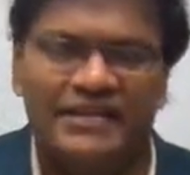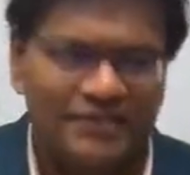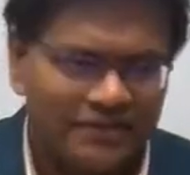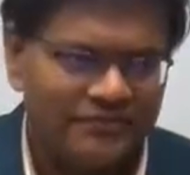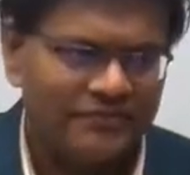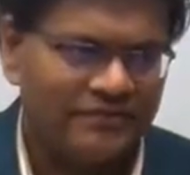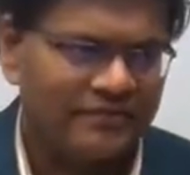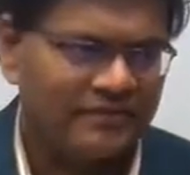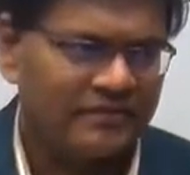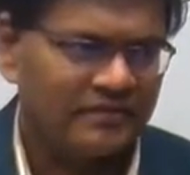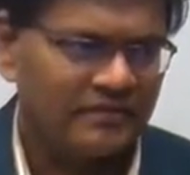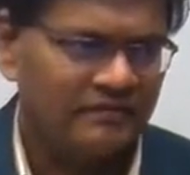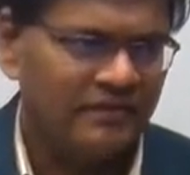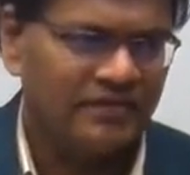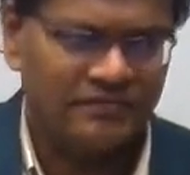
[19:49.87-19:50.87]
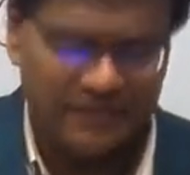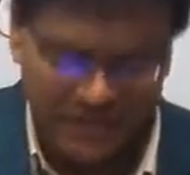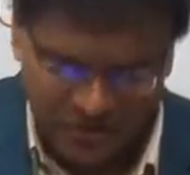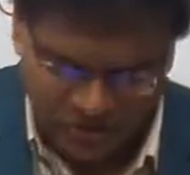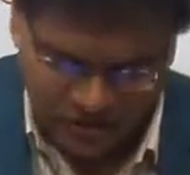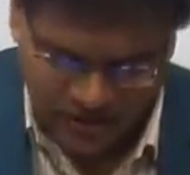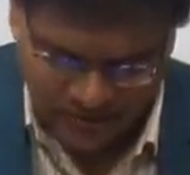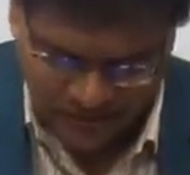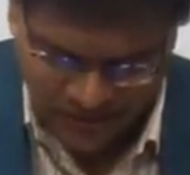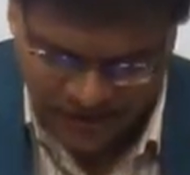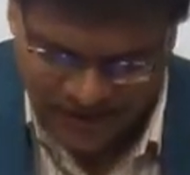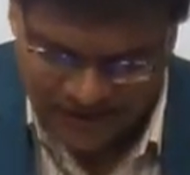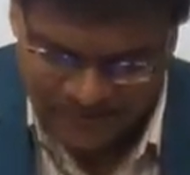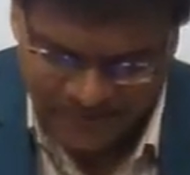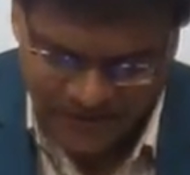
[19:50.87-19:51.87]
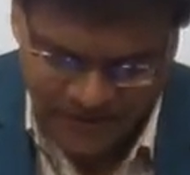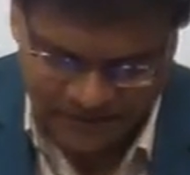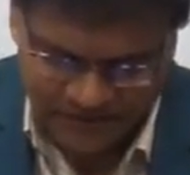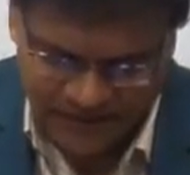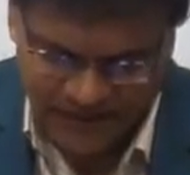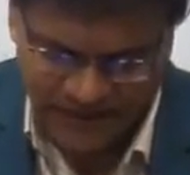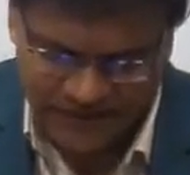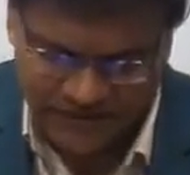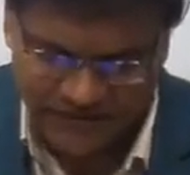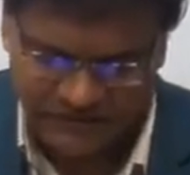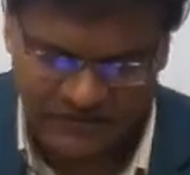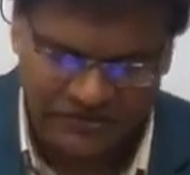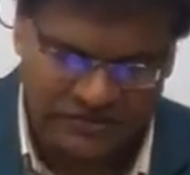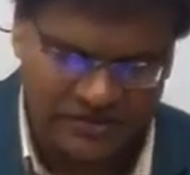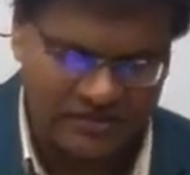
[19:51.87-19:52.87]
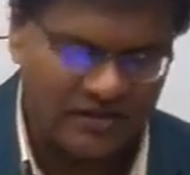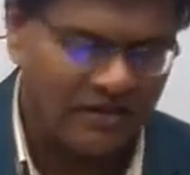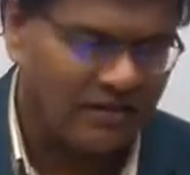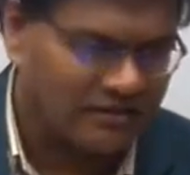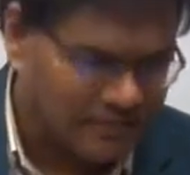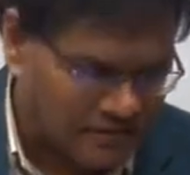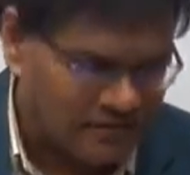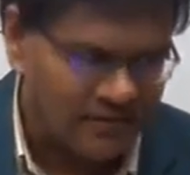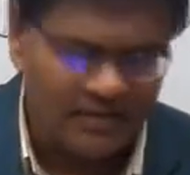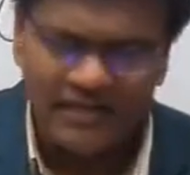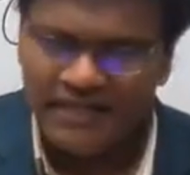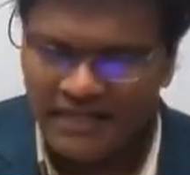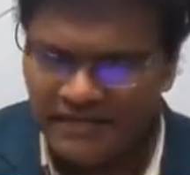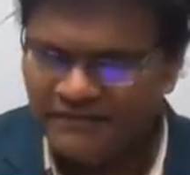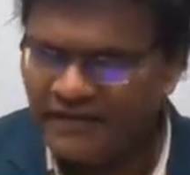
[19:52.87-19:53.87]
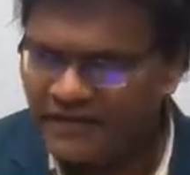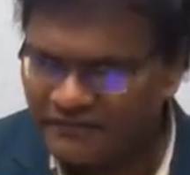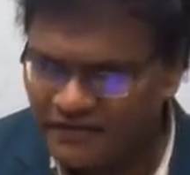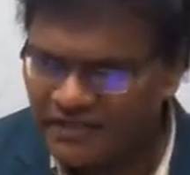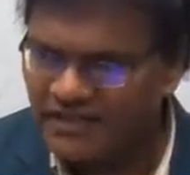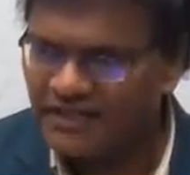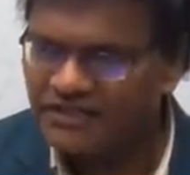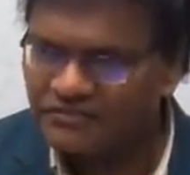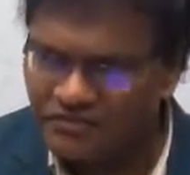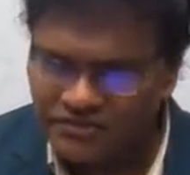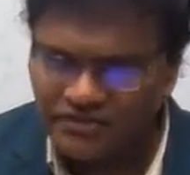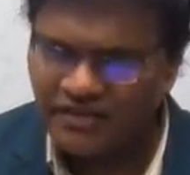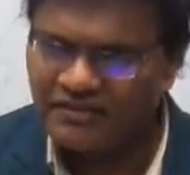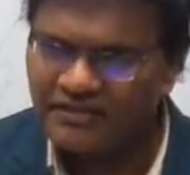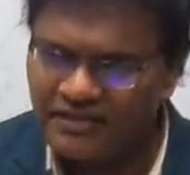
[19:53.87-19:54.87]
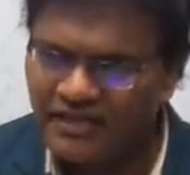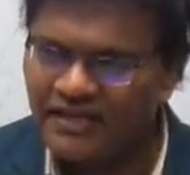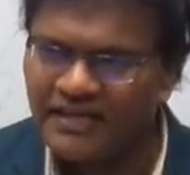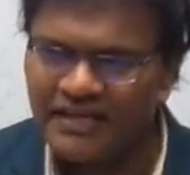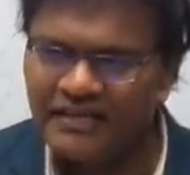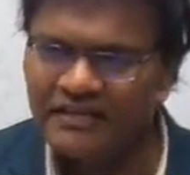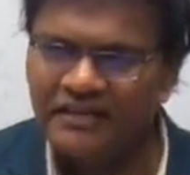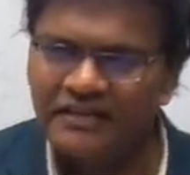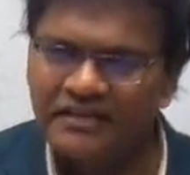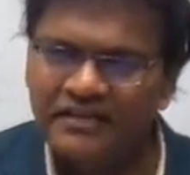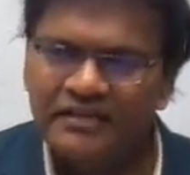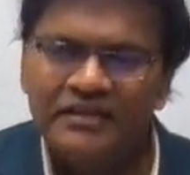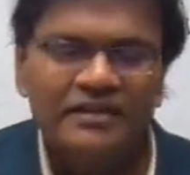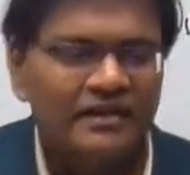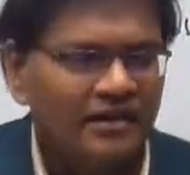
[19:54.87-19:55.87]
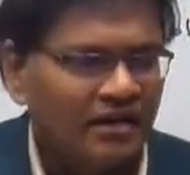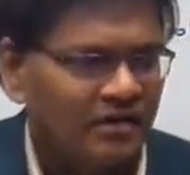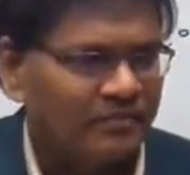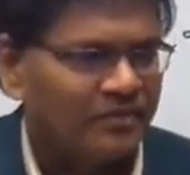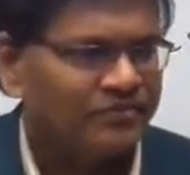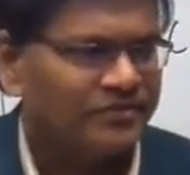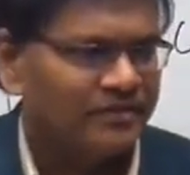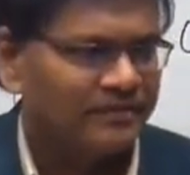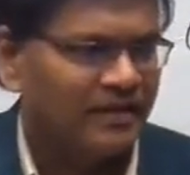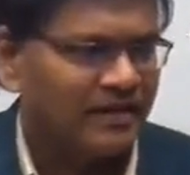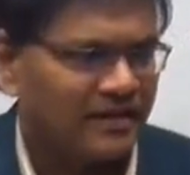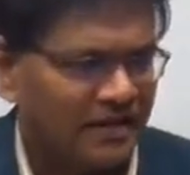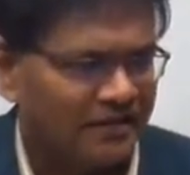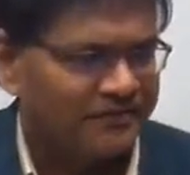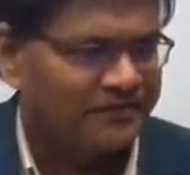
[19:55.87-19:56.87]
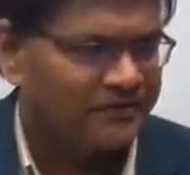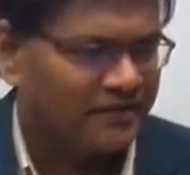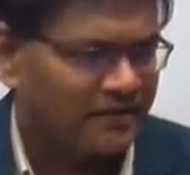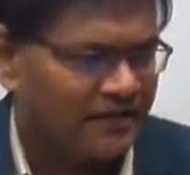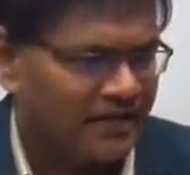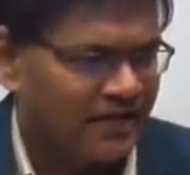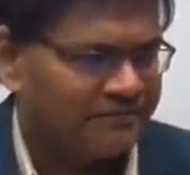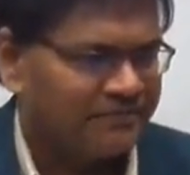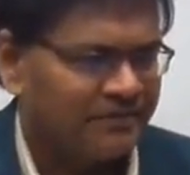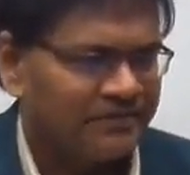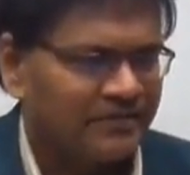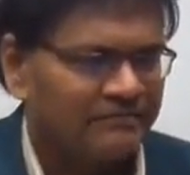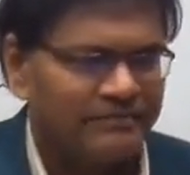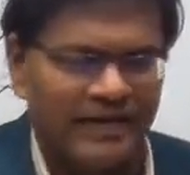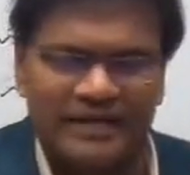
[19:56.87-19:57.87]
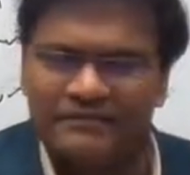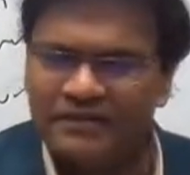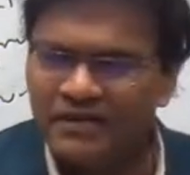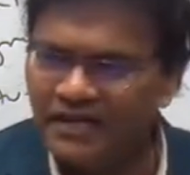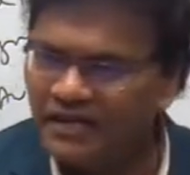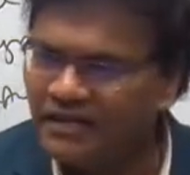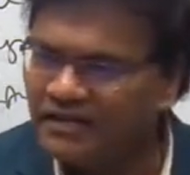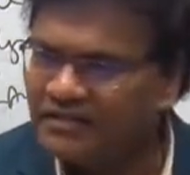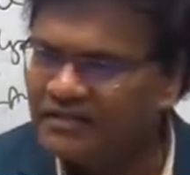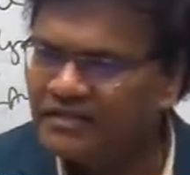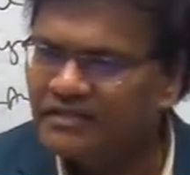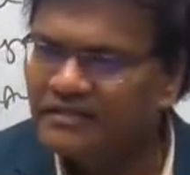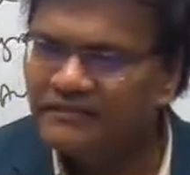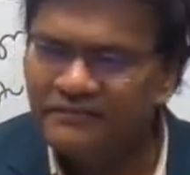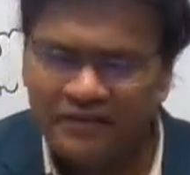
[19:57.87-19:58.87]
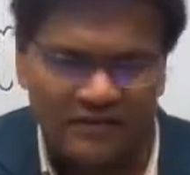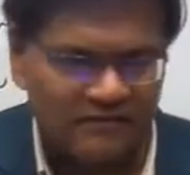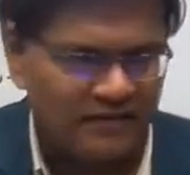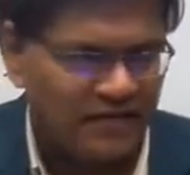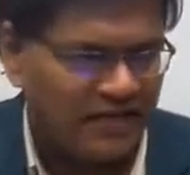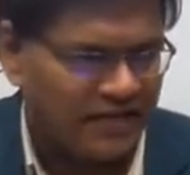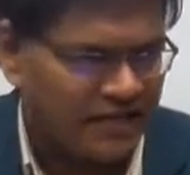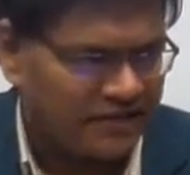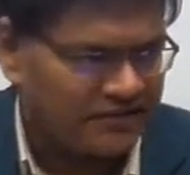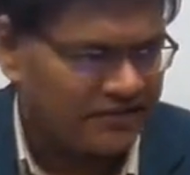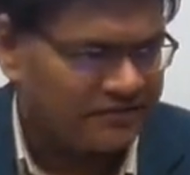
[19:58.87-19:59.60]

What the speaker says: linkages, which we talk about as part of the next question also. In fact, for the next question also you are writing the almost similar answer. Absence of backward and forward